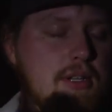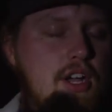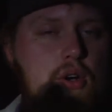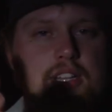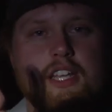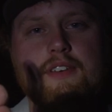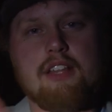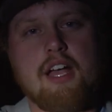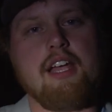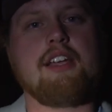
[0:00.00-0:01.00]
below and leave a
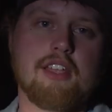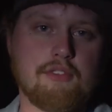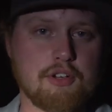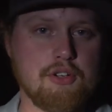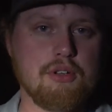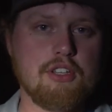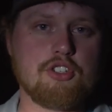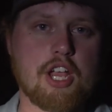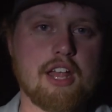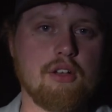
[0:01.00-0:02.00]
like. If you're new to the
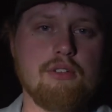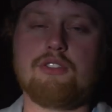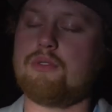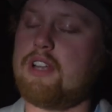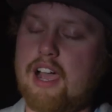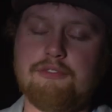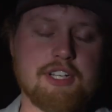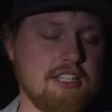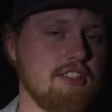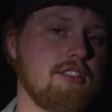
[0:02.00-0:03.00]
channel, do not
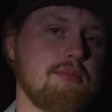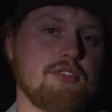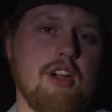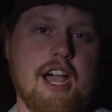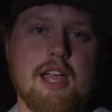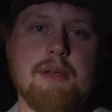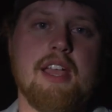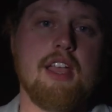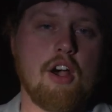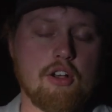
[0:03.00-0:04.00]
forget to subscribe.
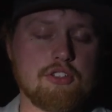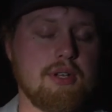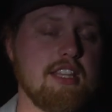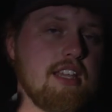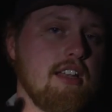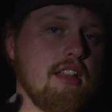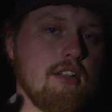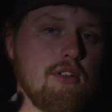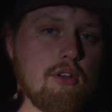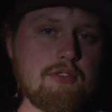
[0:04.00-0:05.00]
Also hit that
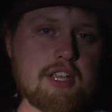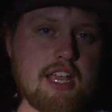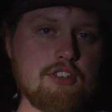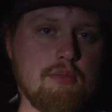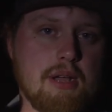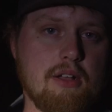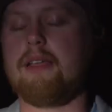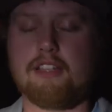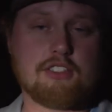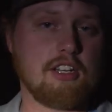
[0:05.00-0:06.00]
little notification bell.
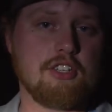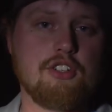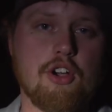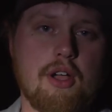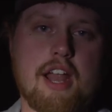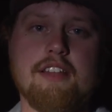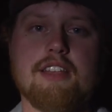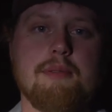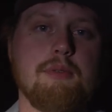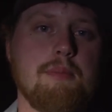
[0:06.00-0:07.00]
It's gonna let you know
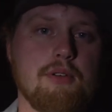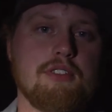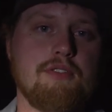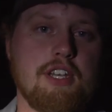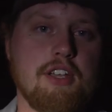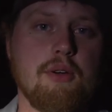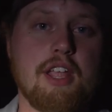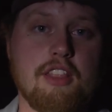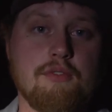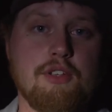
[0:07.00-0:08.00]
anytime that we post a video
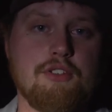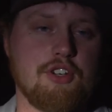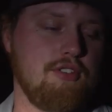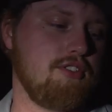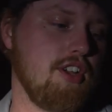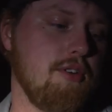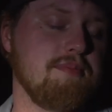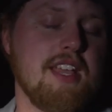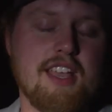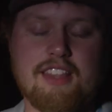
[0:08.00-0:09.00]
in the future. So
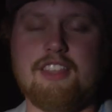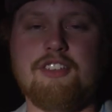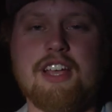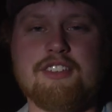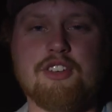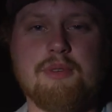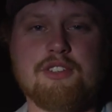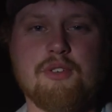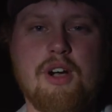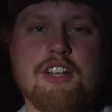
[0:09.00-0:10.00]
thank you guys so
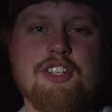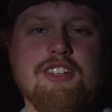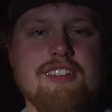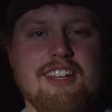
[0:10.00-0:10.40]
much for watching,